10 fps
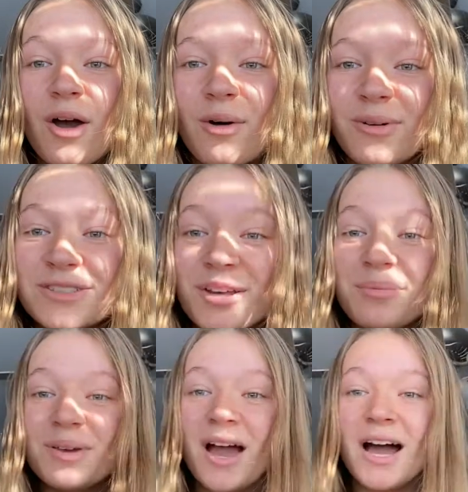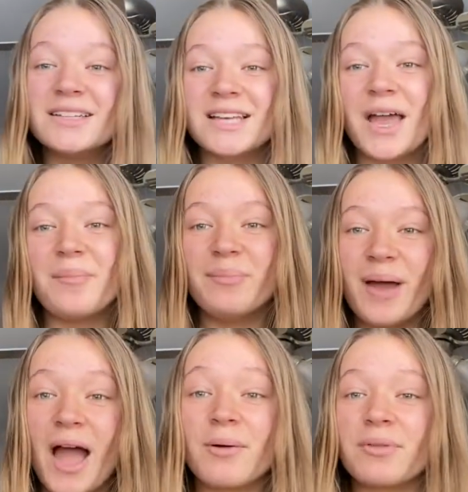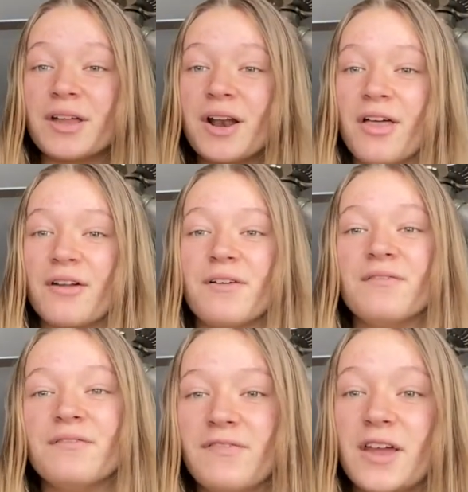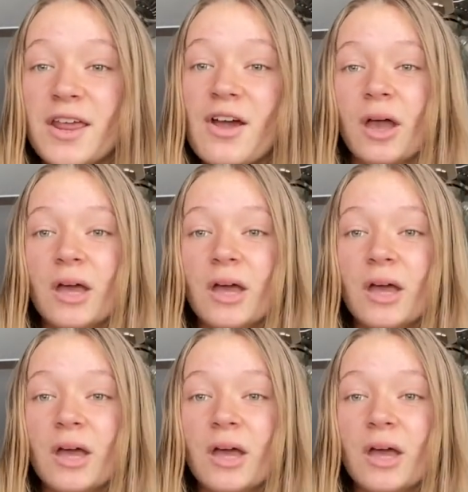What's up, you guys? I am back with another video.